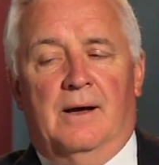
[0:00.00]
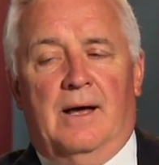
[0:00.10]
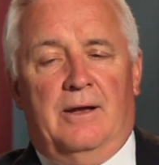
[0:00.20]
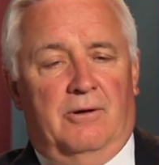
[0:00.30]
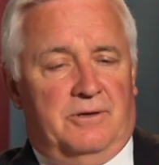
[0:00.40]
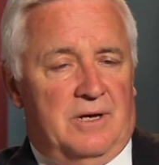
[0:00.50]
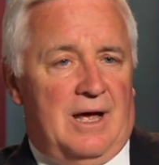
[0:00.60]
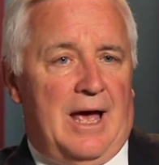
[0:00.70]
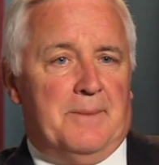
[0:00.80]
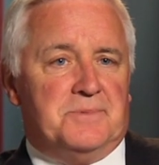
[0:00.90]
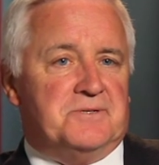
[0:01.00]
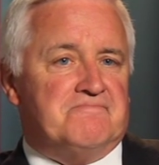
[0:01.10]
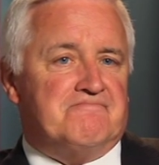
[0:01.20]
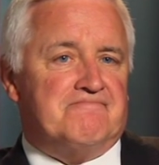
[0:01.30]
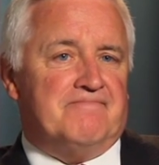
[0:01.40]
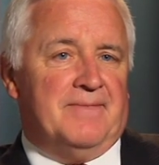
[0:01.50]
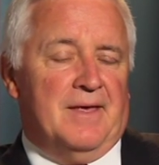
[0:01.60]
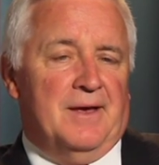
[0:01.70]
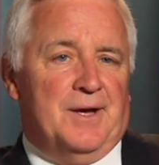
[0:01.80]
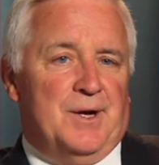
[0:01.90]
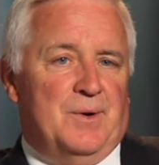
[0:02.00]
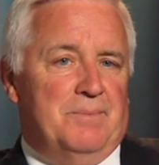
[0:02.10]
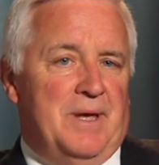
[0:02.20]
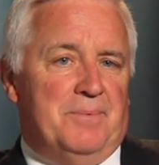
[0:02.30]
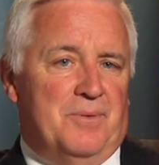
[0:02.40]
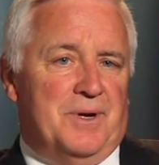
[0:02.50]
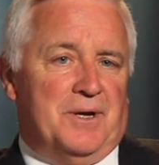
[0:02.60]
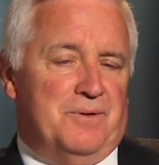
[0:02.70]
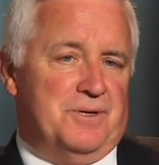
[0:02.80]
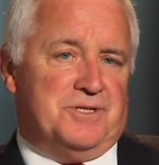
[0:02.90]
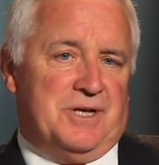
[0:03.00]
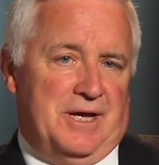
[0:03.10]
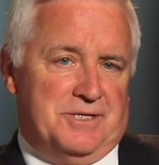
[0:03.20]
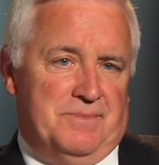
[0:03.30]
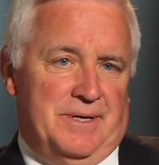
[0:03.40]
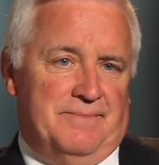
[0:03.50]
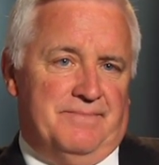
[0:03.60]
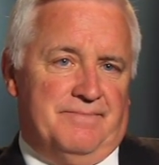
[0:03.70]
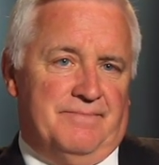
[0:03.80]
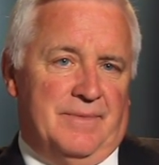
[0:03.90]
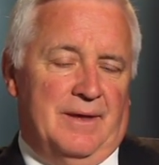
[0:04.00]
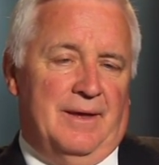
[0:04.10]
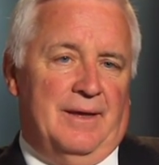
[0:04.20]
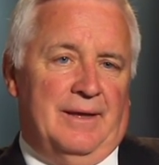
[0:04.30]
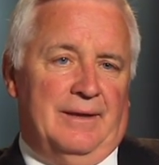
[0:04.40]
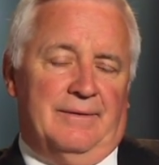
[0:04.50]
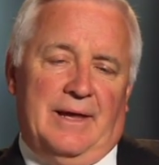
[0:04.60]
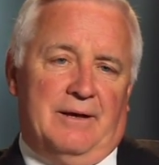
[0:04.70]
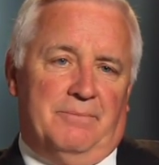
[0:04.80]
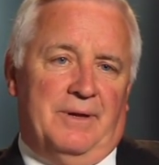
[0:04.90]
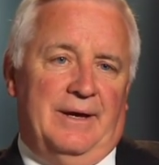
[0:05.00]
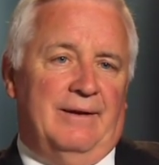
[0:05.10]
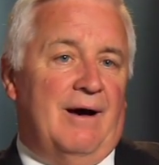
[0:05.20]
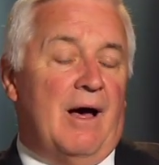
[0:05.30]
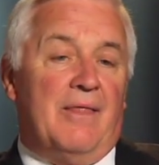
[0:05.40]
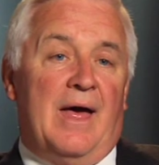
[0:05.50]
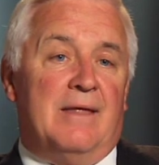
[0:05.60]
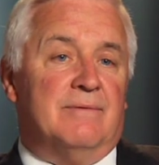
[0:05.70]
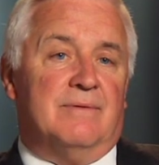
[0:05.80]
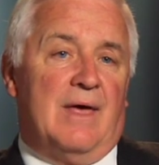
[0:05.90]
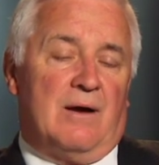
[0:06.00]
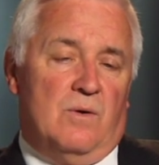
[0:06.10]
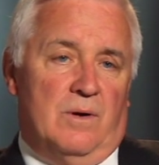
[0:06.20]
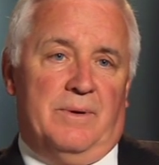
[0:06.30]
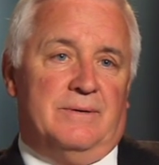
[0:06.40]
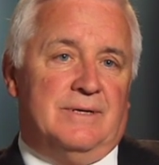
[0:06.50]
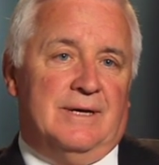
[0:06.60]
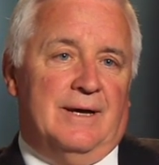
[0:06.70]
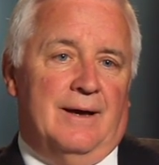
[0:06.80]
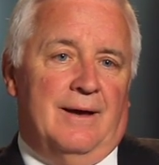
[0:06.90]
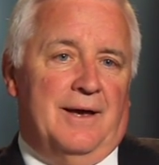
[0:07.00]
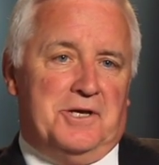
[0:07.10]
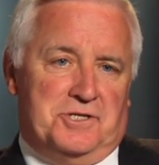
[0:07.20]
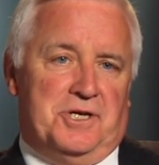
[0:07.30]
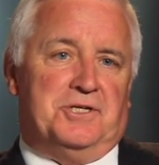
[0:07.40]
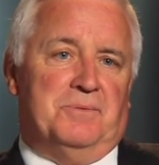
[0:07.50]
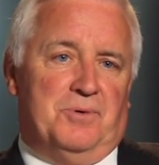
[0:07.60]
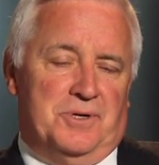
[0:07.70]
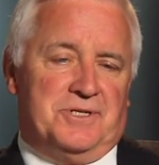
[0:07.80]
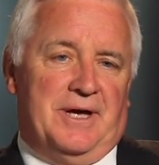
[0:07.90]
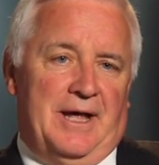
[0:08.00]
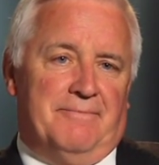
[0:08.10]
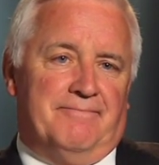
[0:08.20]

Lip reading: And there are times when people want to criticize me. They complain, that Corbett, he's such a Boy Scout.